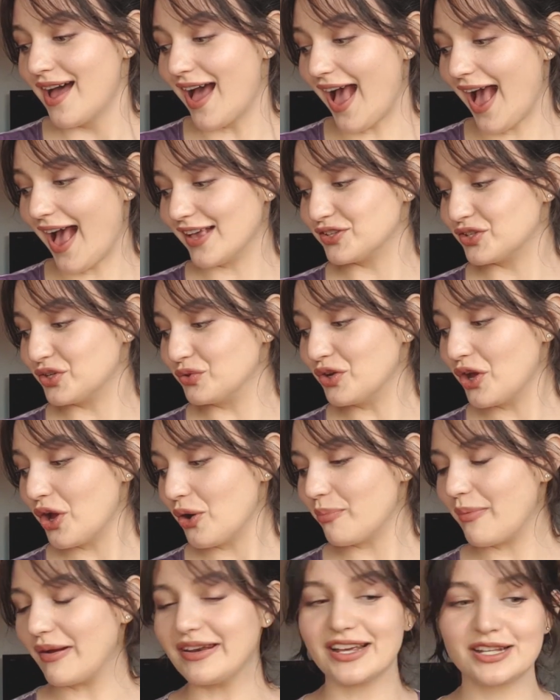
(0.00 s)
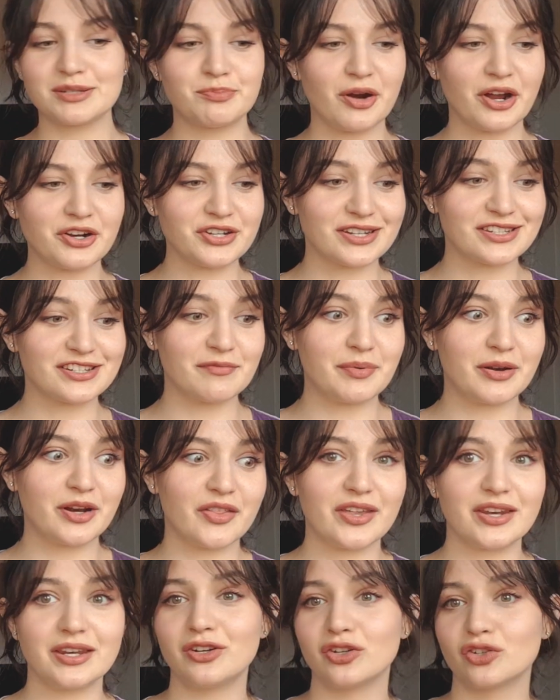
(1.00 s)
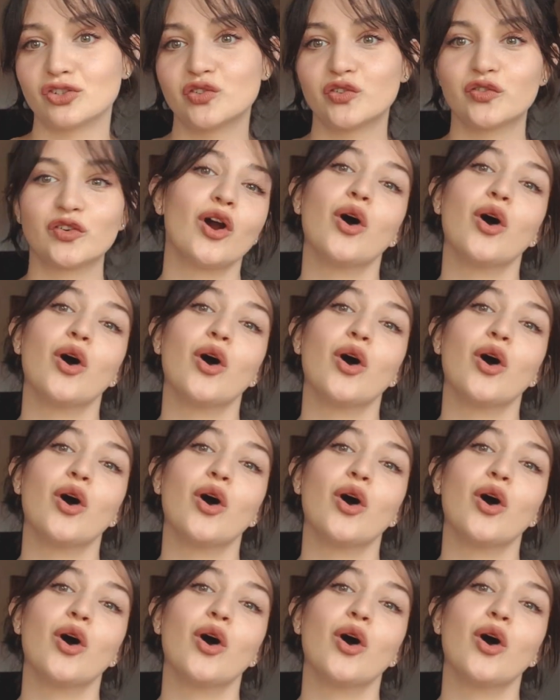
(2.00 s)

As you know, my next projects have been on the needles for